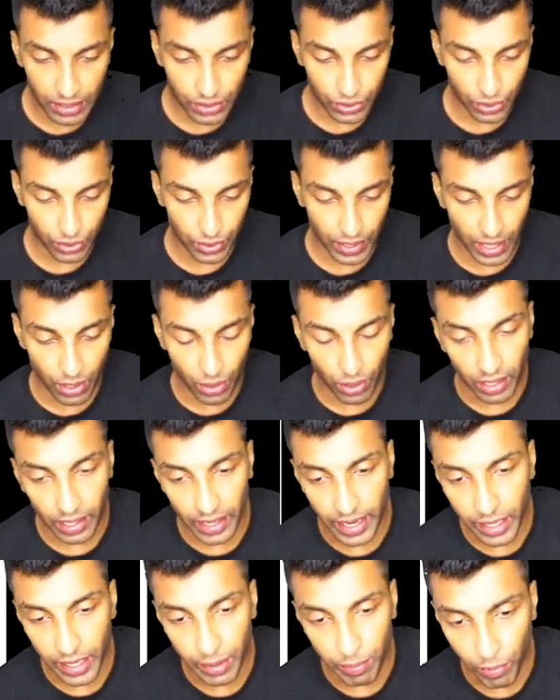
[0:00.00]
So you
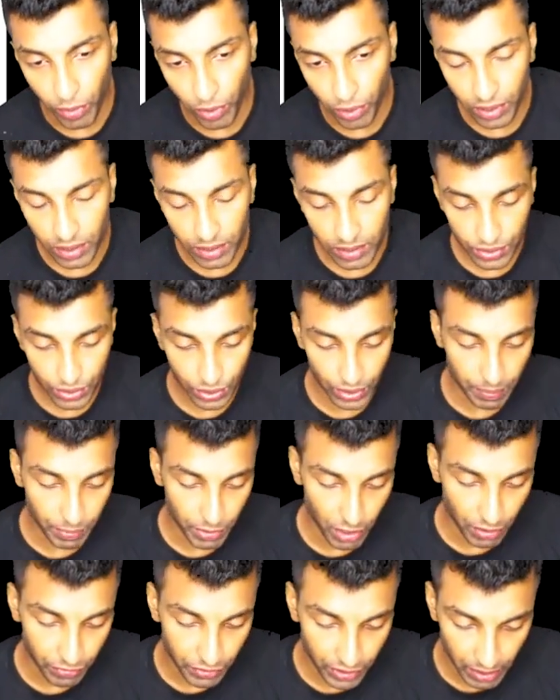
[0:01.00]
cannot lend more. So the
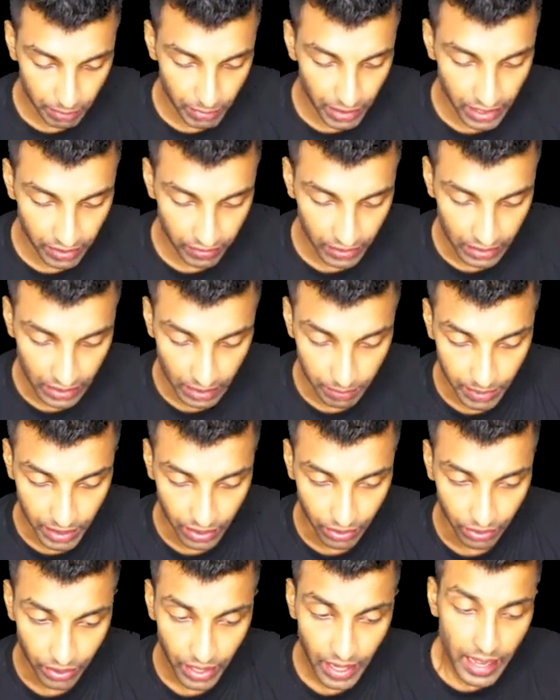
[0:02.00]
profitability will come
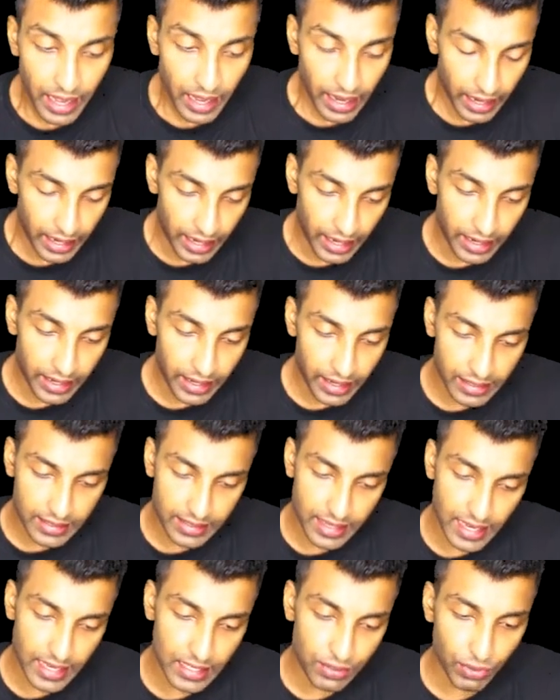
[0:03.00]
down. In
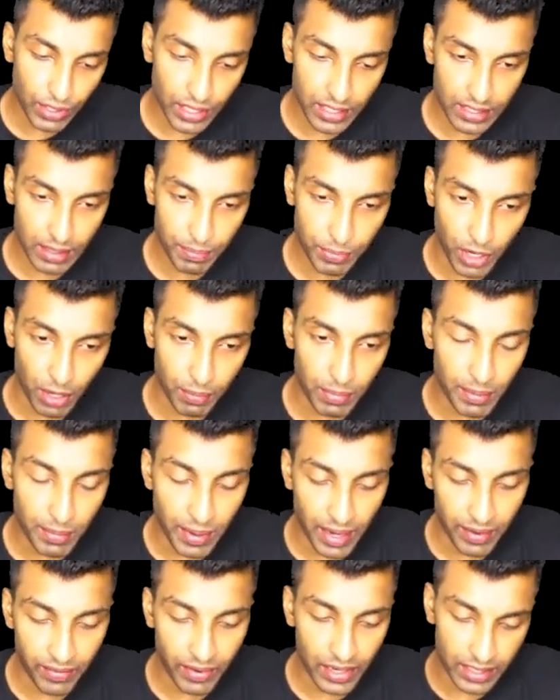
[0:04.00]
India's case, what is the
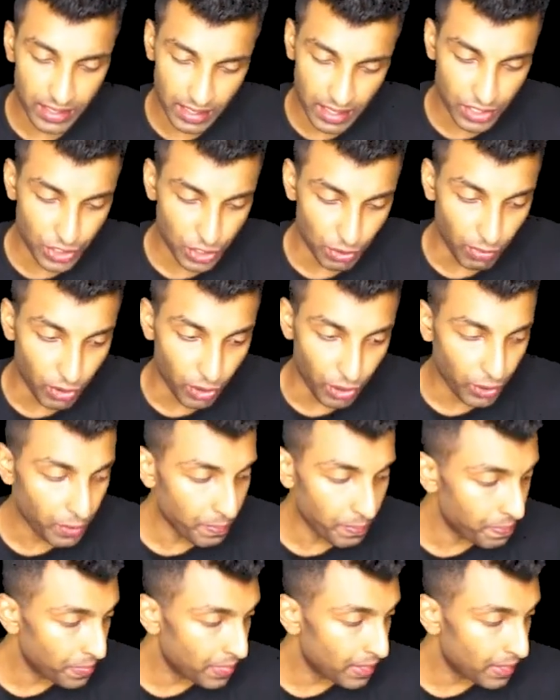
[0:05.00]
problem? I will discuss tomorrow.